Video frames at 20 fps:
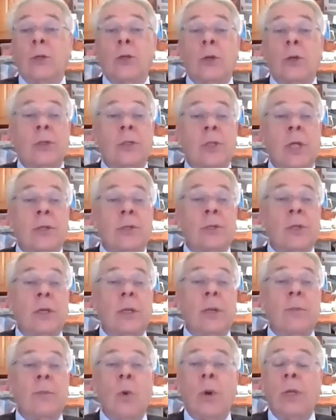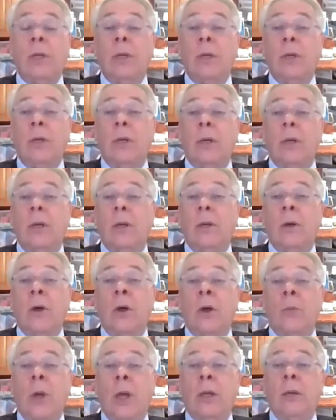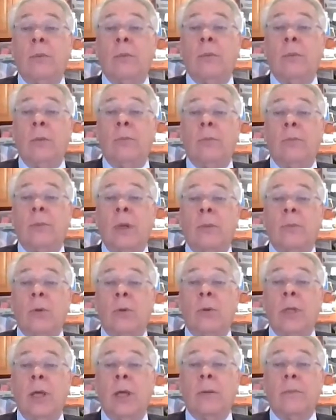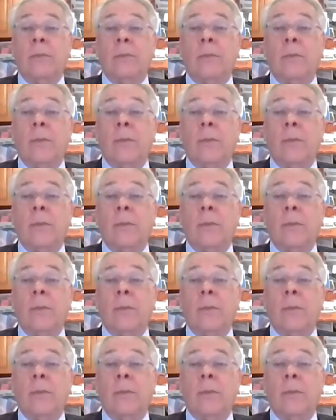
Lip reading: church that Sunday morning on my pool deck.